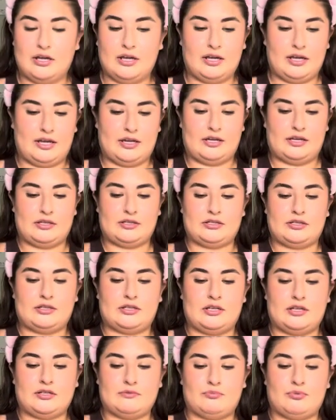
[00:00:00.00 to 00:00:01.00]
And it's
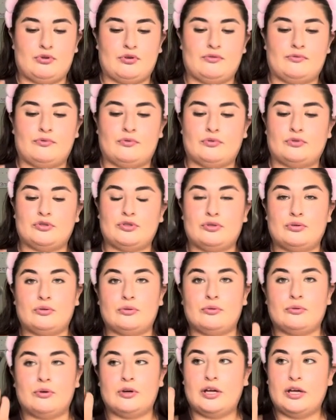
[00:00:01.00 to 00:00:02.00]
these beautiful
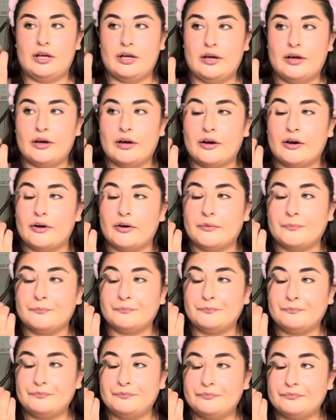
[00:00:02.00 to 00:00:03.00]
two um,